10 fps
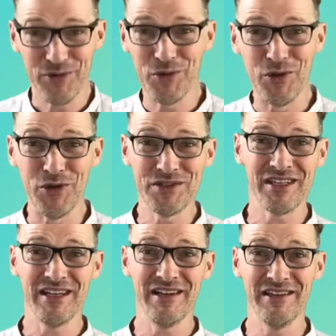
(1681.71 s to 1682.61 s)
the
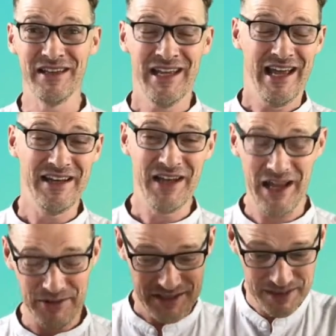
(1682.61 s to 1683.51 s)
water and
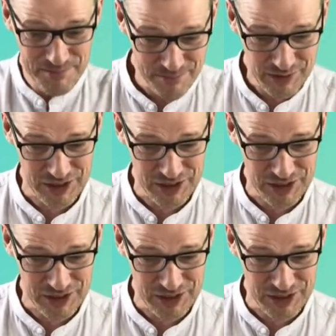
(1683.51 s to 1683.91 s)
and, and to,